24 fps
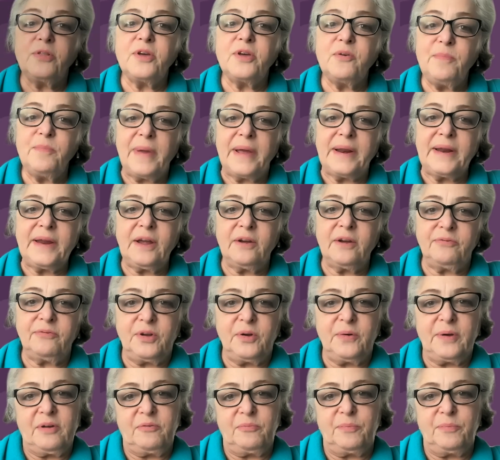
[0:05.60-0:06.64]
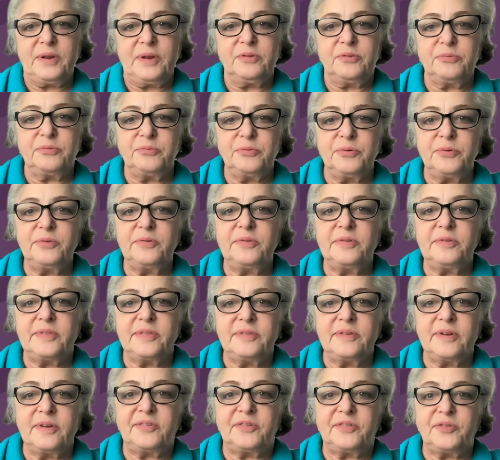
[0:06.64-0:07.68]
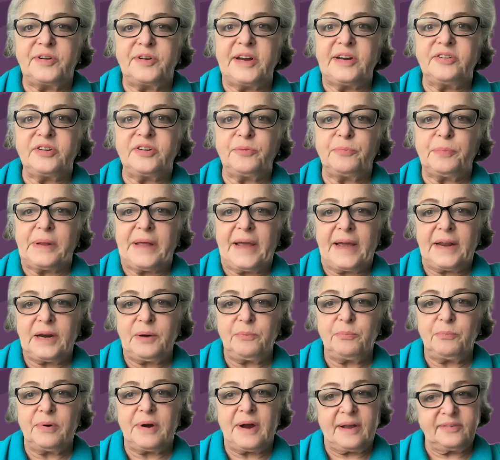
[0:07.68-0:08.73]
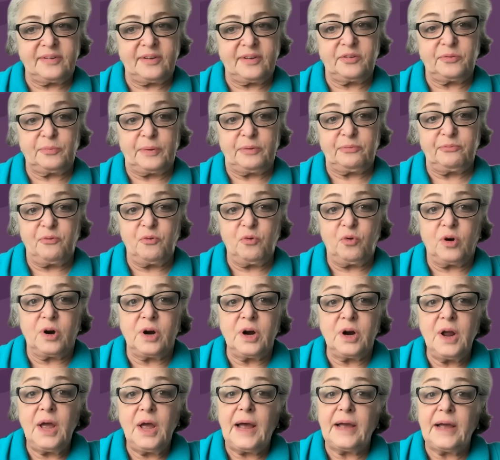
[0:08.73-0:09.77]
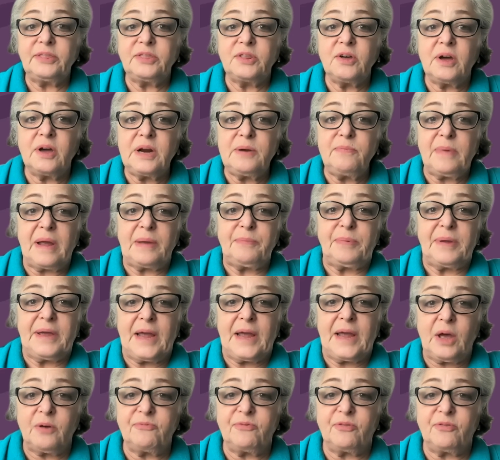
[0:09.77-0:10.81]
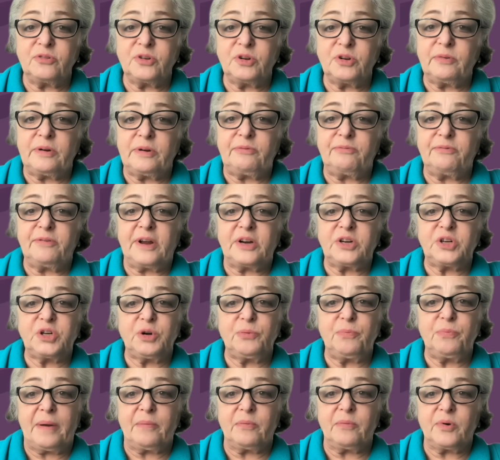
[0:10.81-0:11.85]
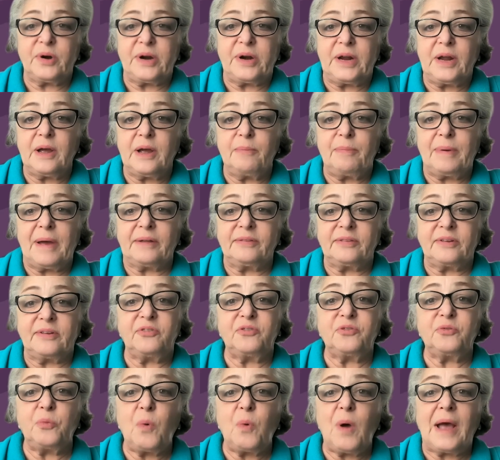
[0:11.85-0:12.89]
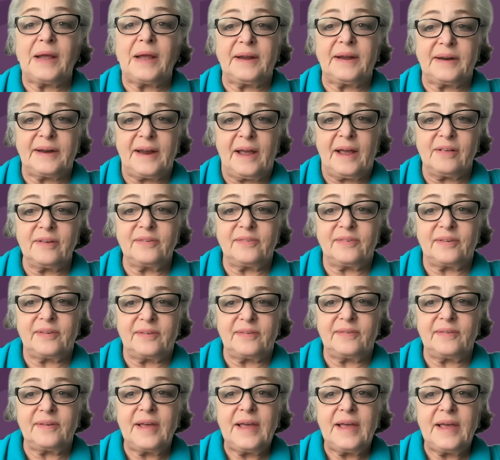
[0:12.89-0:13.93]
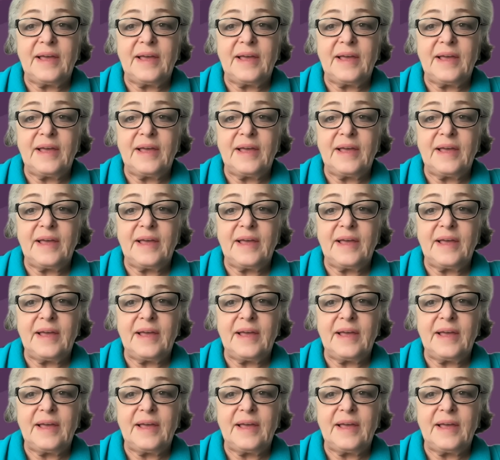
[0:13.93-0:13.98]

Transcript: know many of you have been through the strategic planning process before. I thought it might be helpful to refresh your memory about the SWOT analysis.